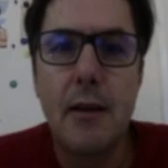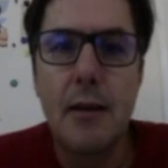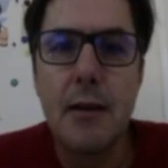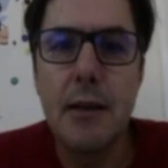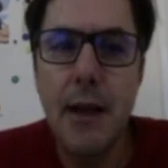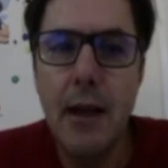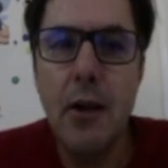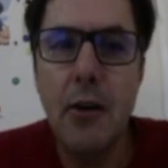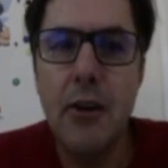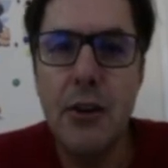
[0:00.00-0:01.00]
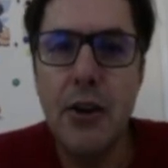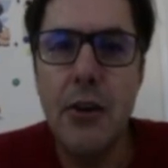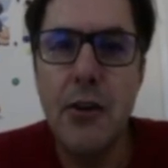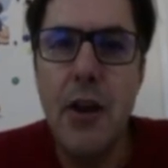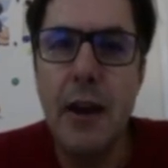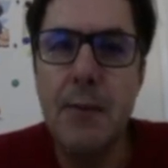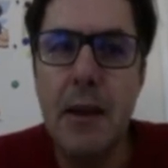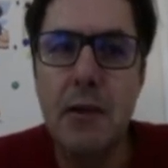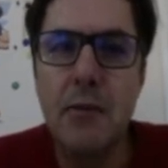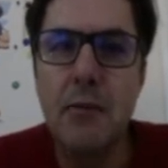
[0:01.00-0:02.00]
Today I'm going to show you how to
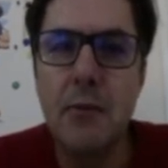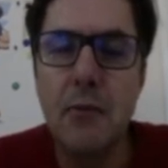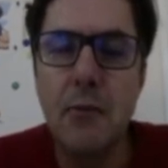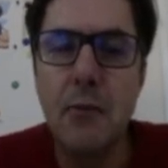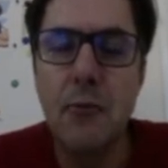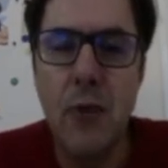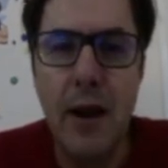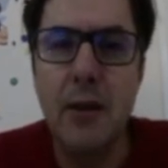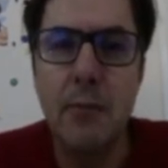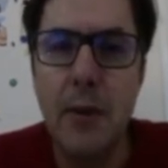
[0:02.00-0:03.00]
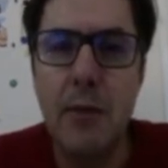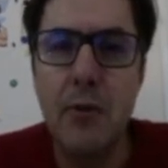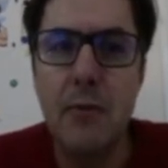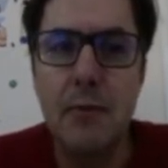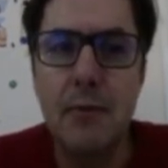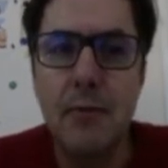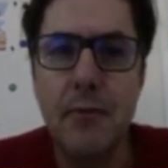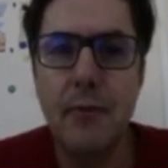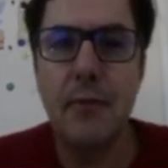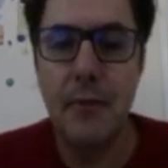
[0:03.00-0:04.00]
make random people.
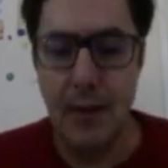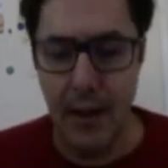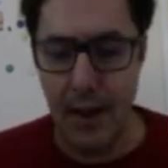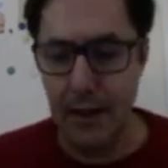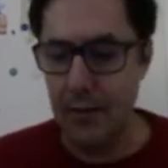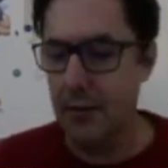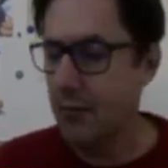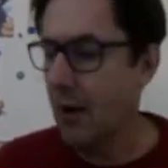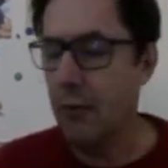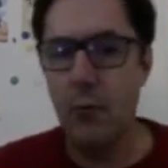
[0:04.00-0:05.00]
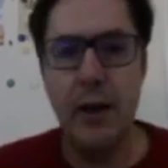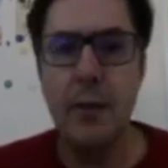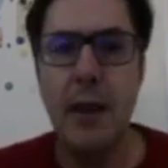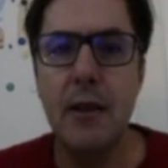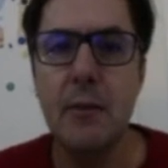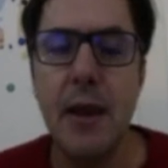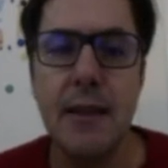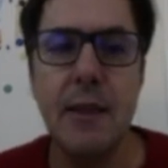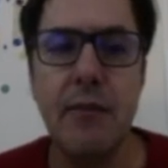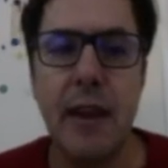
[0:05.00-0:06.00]
And we're going to make them as
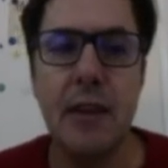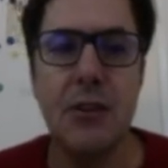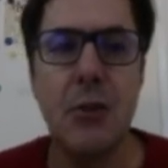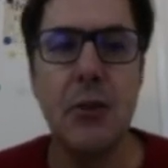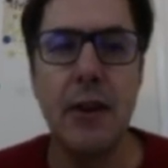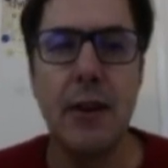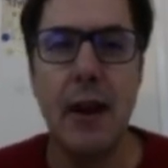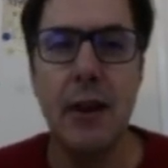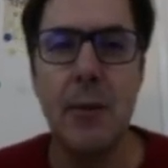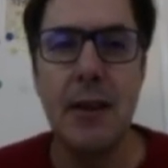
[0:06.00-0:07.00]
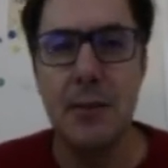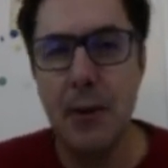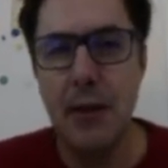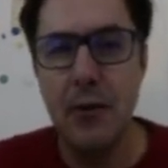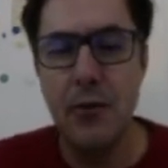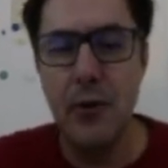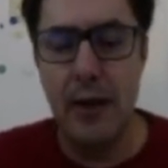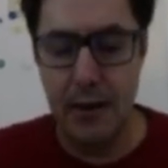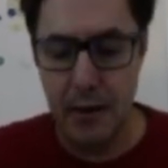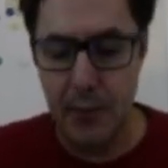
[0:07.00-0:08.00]
if they are stored in a database, but they're not really
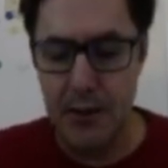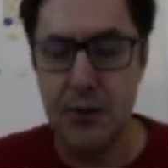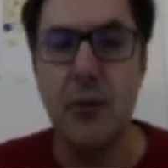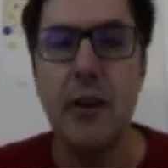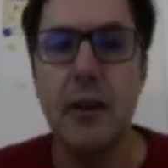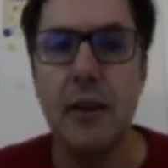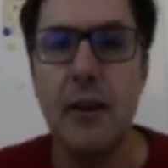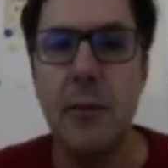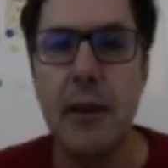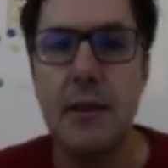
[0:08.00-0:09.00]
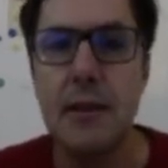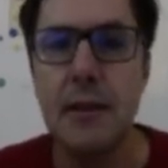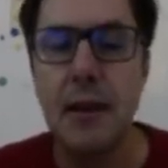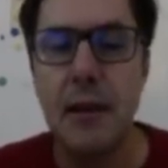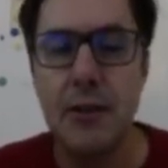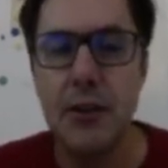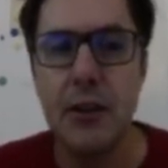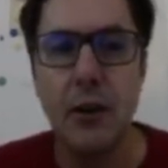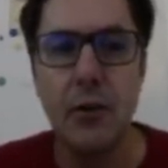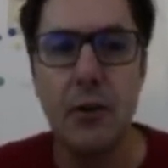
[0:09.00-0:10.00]
going to be stored in a database. It's just
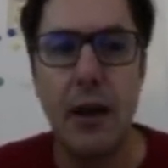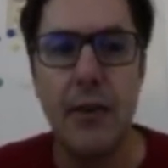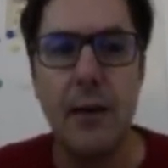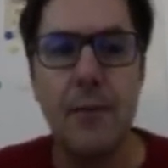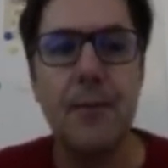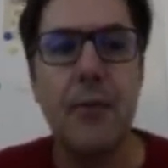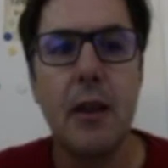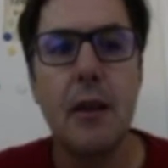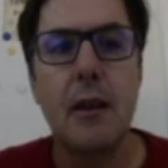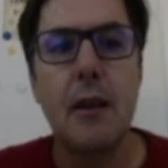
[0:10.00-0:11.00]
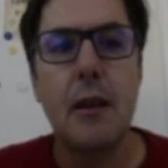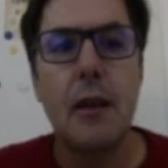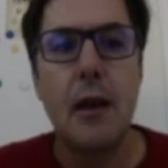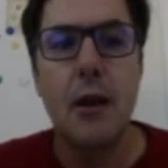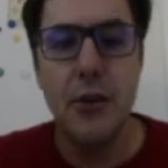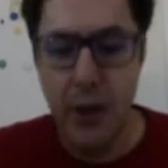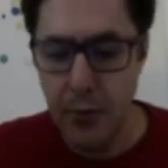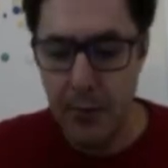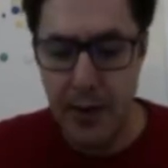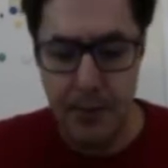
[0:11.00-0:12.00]
going to look like that. I'll show you what I
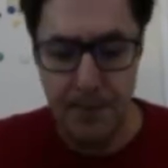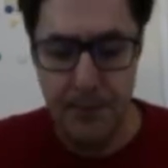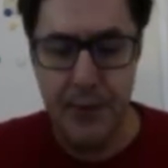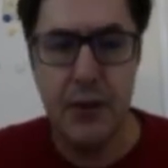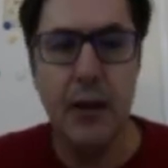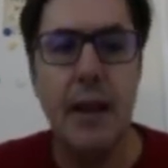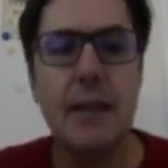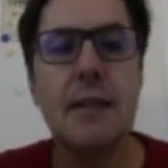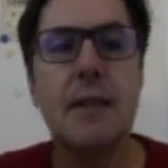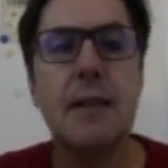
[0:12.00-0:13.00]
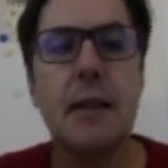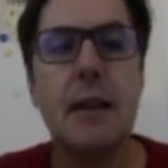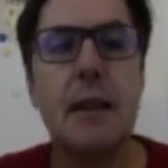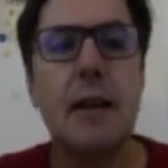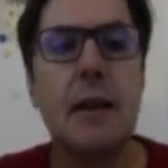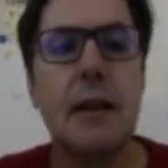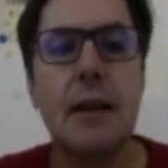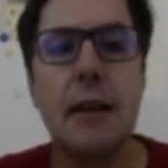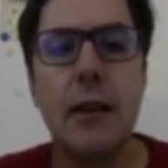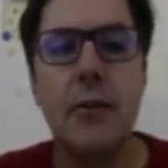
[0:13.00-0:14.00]
mean. So let's
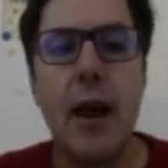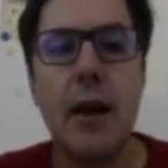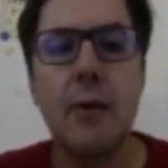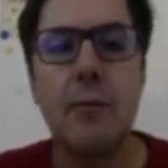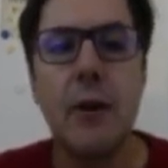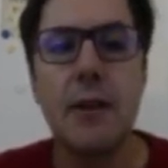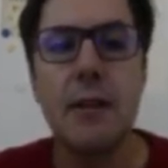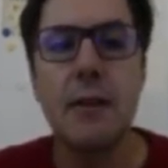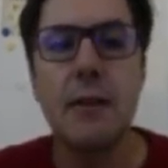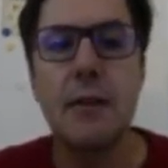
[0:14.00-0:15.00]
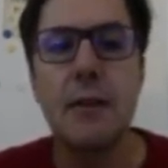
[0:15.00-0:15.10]
get a random person.